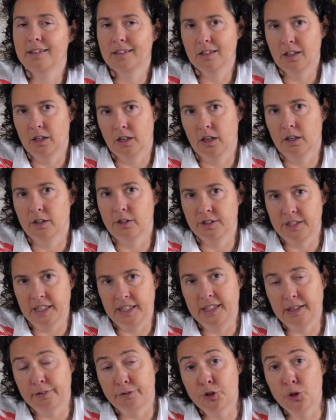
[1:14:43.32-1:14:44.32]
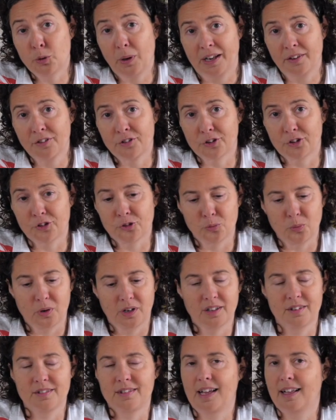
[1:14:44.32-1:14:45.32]
They give 2 answers. One
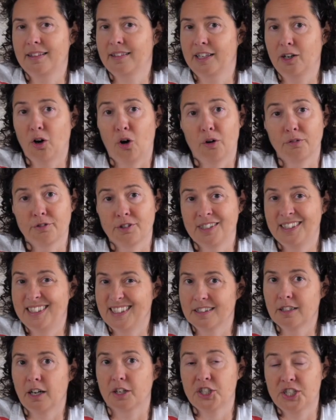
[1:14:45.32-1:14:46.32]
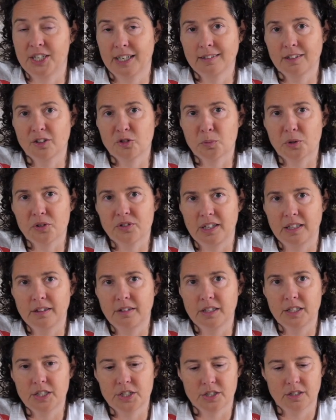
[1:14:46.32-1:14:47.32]
is that they often did not check this
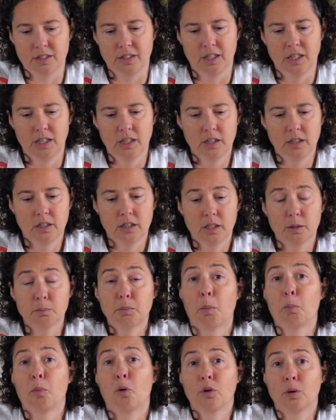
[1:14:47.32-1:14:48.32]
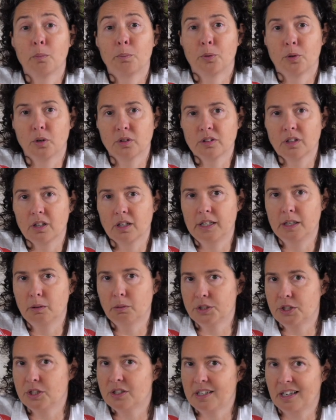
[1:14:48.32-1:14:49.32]
percentage. But more importantly,
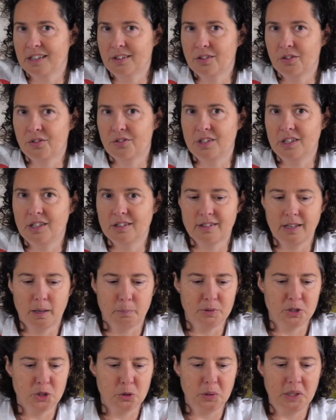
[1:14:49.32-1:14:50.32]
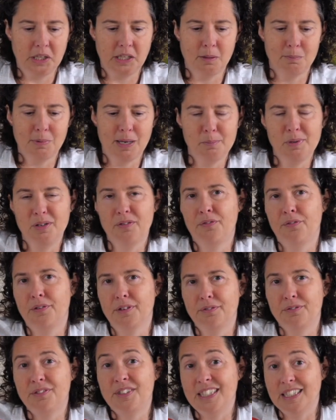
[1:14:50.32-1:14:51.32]
what you tend to see is that between maybe
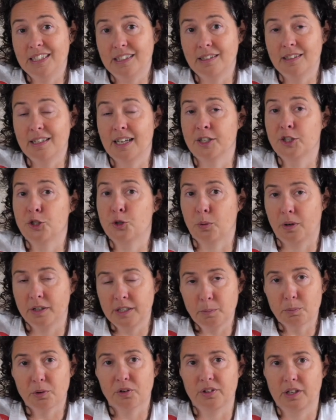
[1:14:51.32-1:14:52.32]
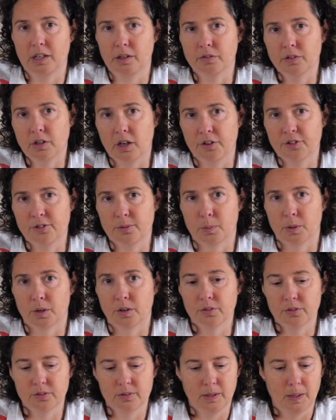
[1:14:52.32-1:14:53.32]
15 and 20% of
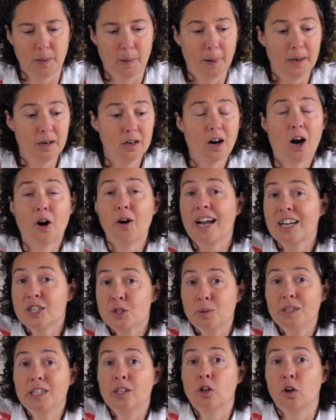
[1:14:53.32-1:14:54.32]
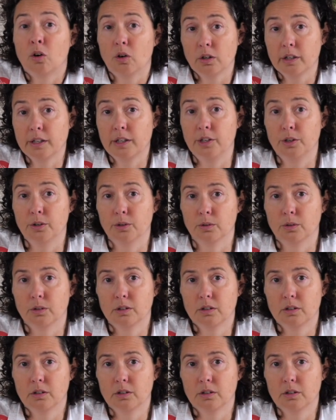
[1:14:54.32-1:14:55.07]
customers are actually calling you.